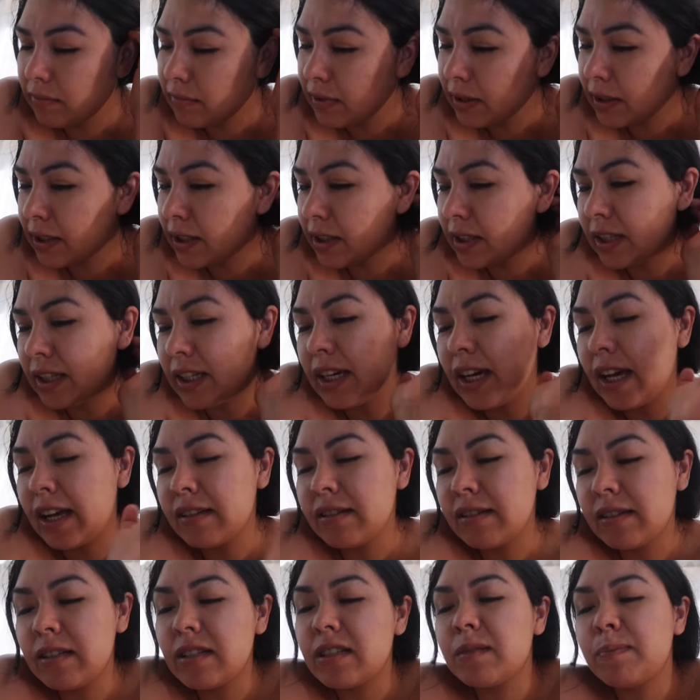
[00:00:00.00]
like, he
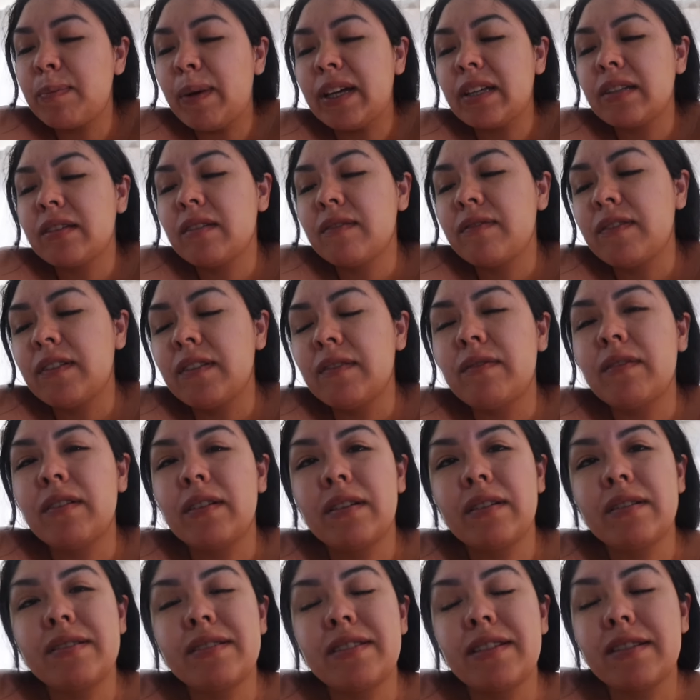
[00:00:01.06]
hasn't spiked the
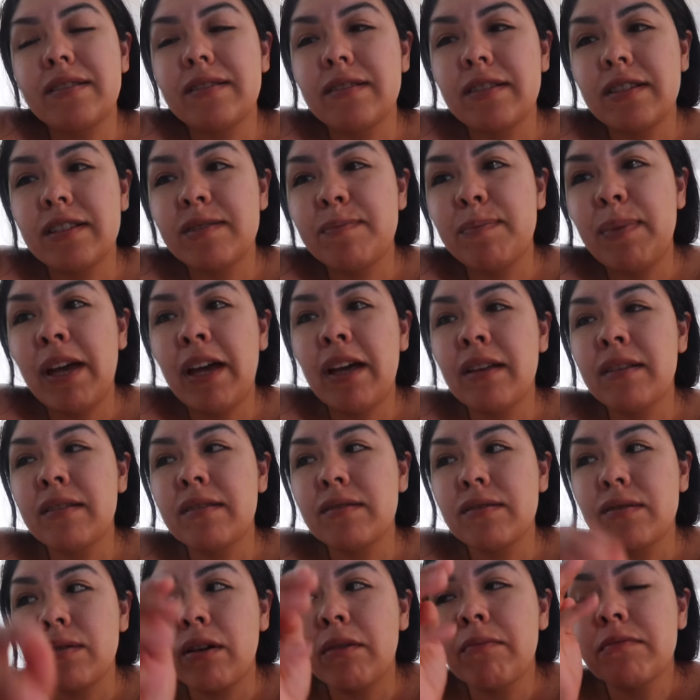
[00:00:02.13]
fever since his
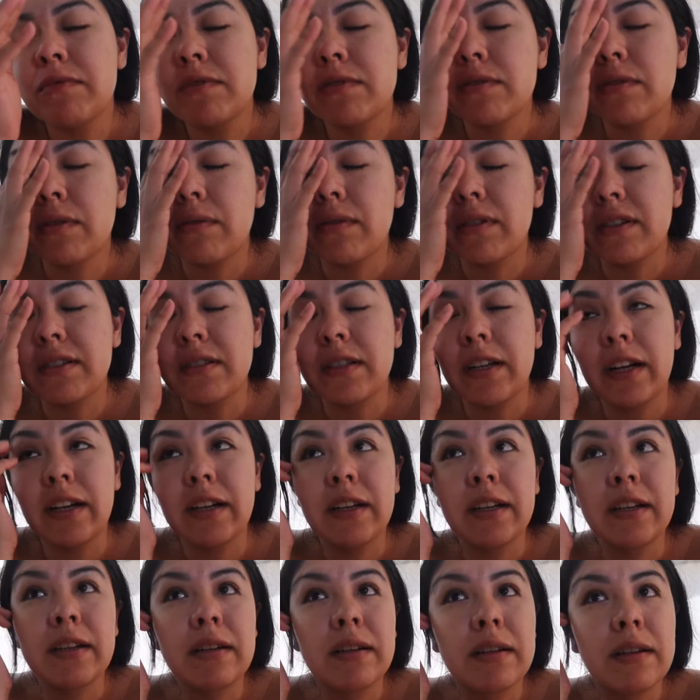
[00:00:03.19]
bath, so I'm so
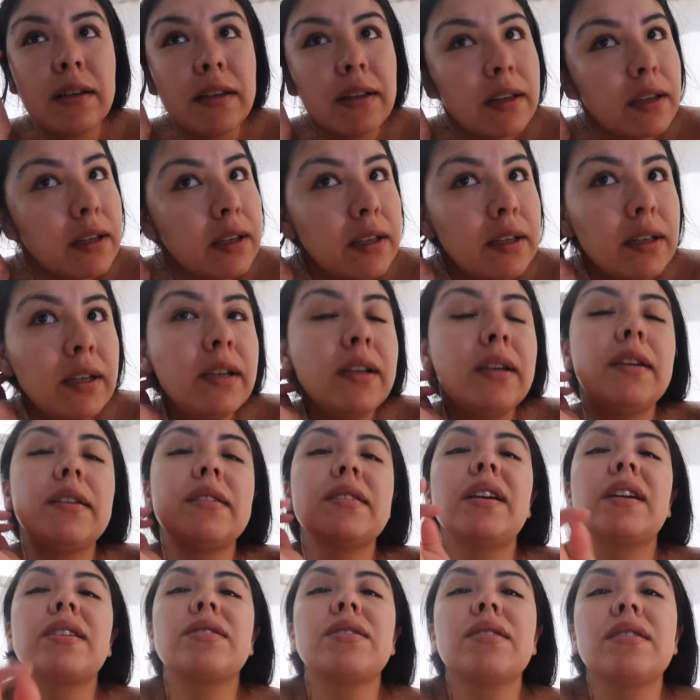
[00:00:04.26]
excited. He's
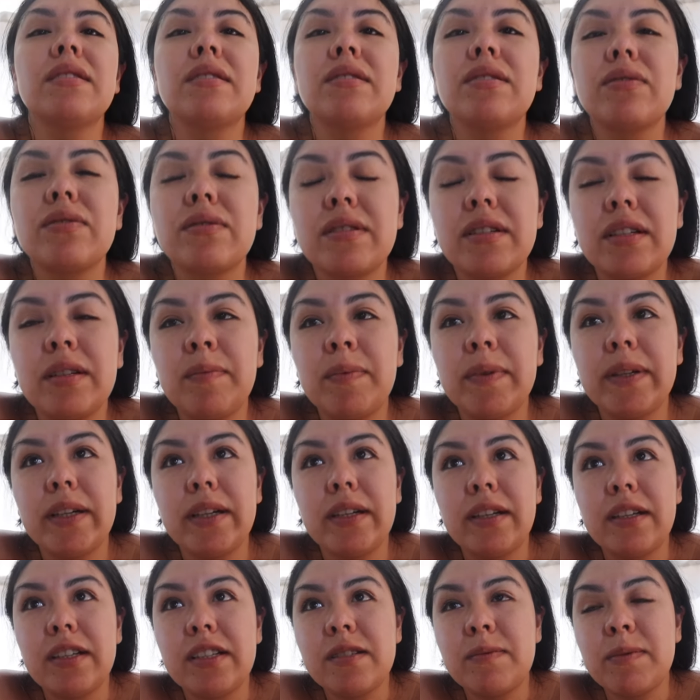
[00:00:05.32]
actually still
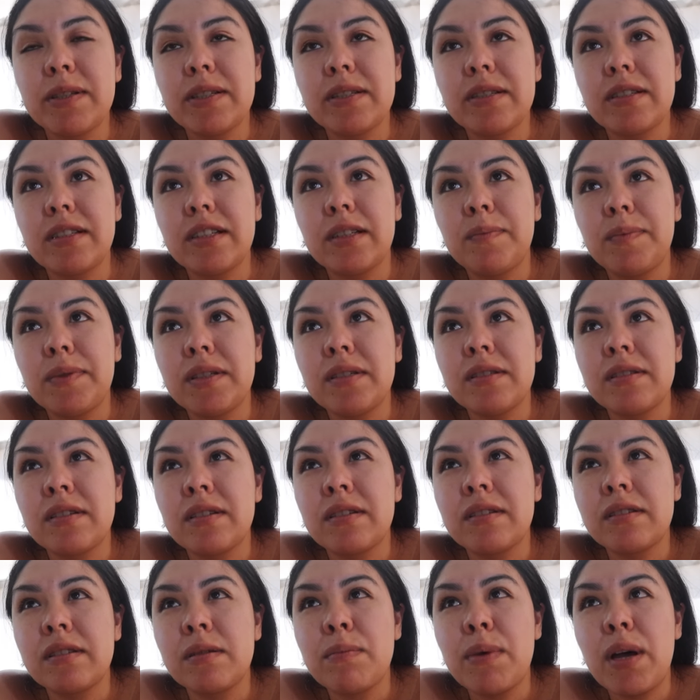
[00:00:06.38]
sleeping. He's been sleeping
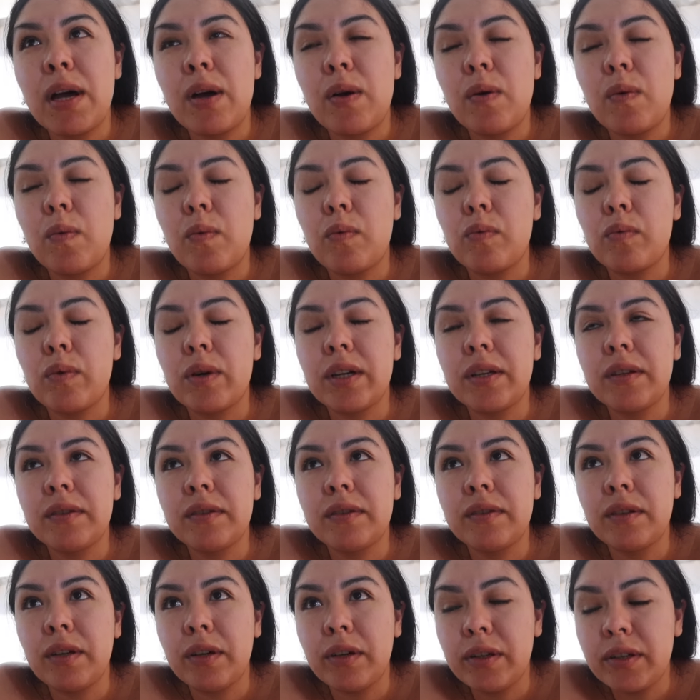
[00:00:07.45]
since about
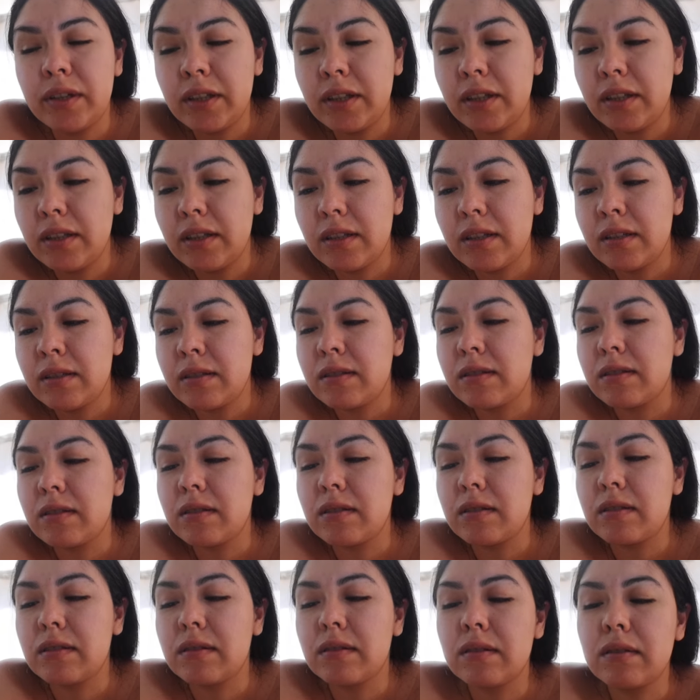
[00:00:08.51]
1:30.
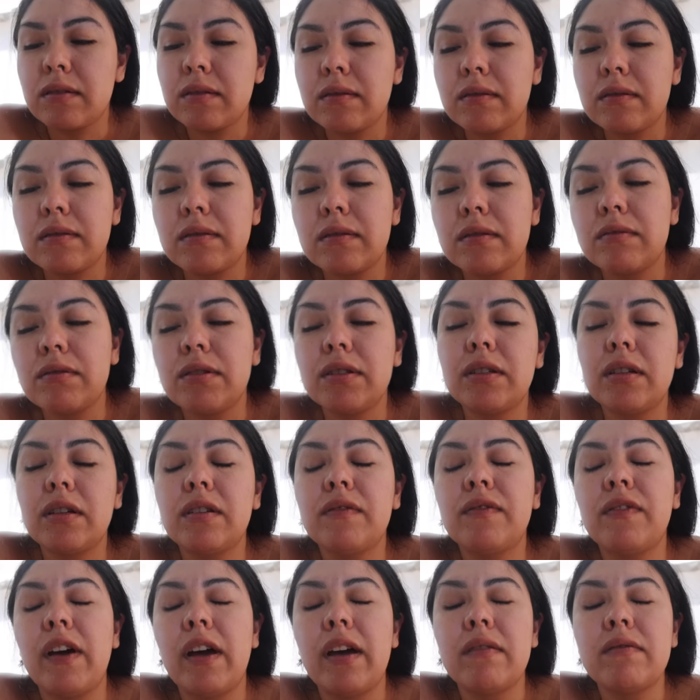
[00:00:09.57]
It's
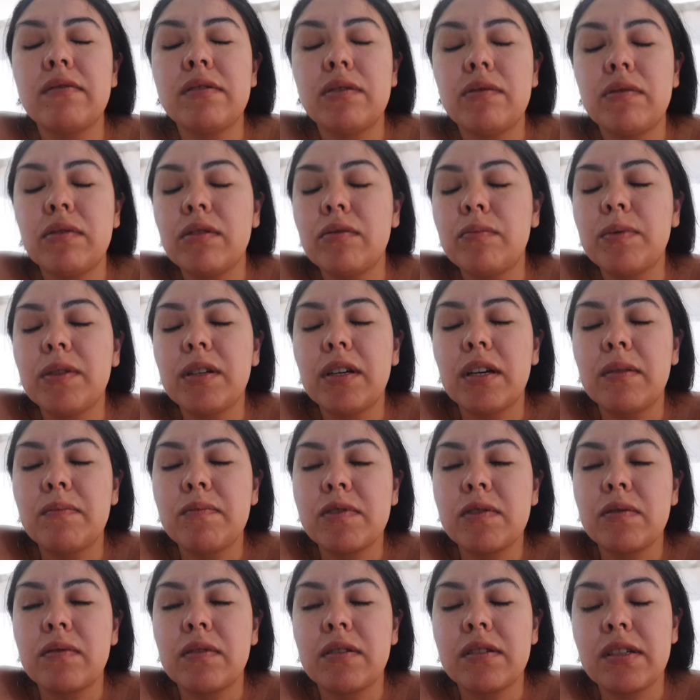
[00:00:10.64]
3:35, so he'll be up
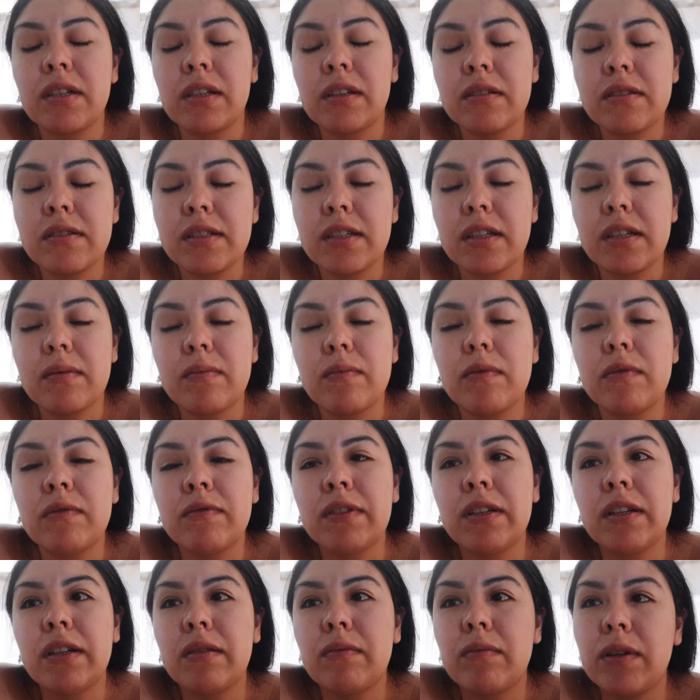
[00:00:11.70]
soon because I could see him
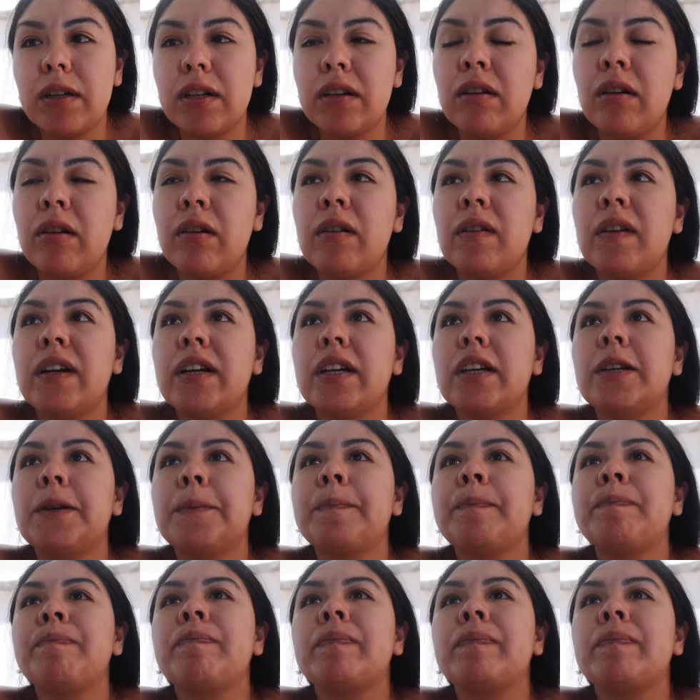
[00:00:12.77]
moving and whatnot already.